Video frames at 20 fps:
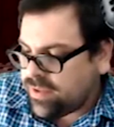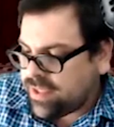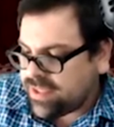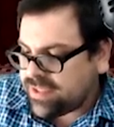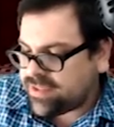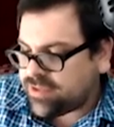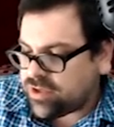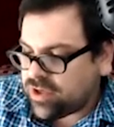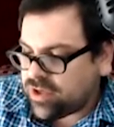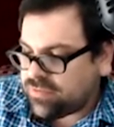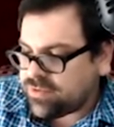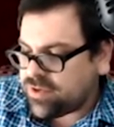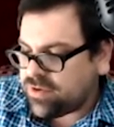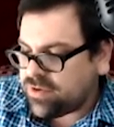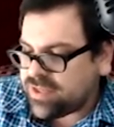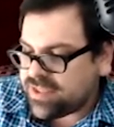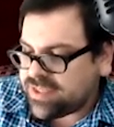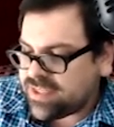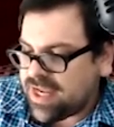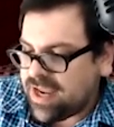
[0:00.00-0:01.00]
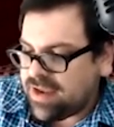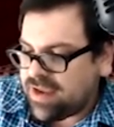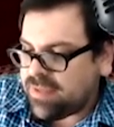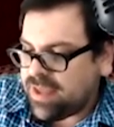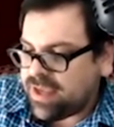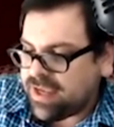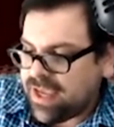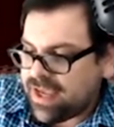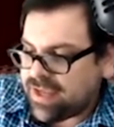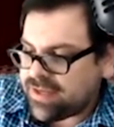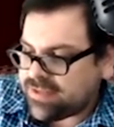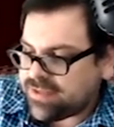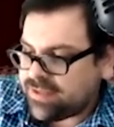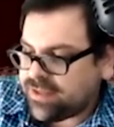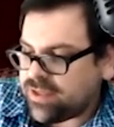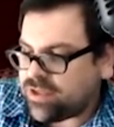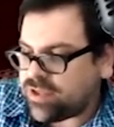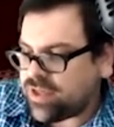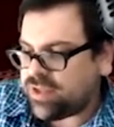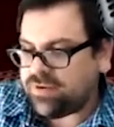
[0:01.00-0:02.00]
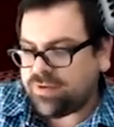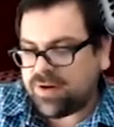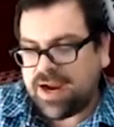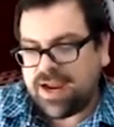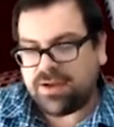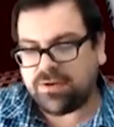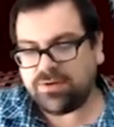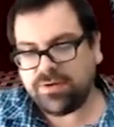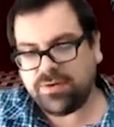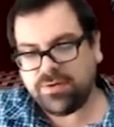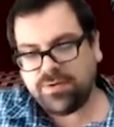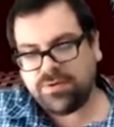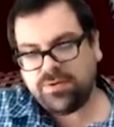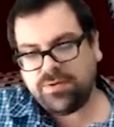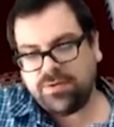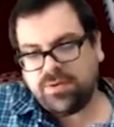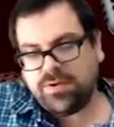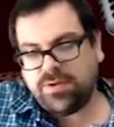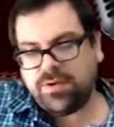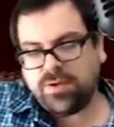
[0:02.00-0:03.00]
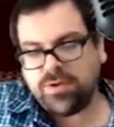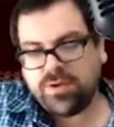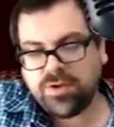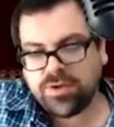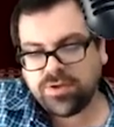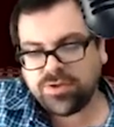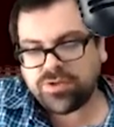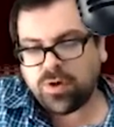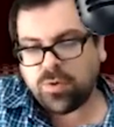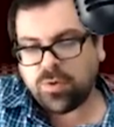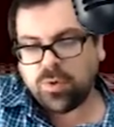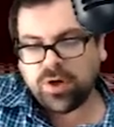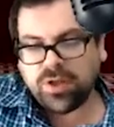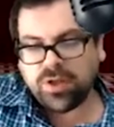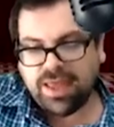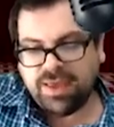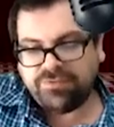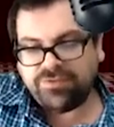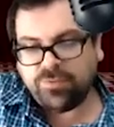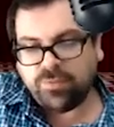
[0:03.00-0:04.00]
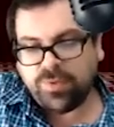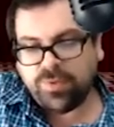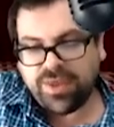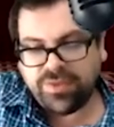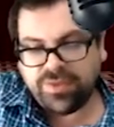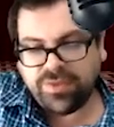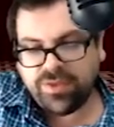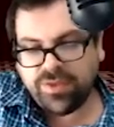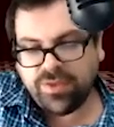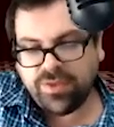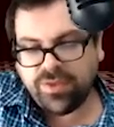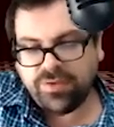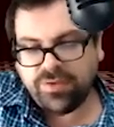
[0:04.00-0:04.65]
these terms are the same. They cancel each other out. So we're left with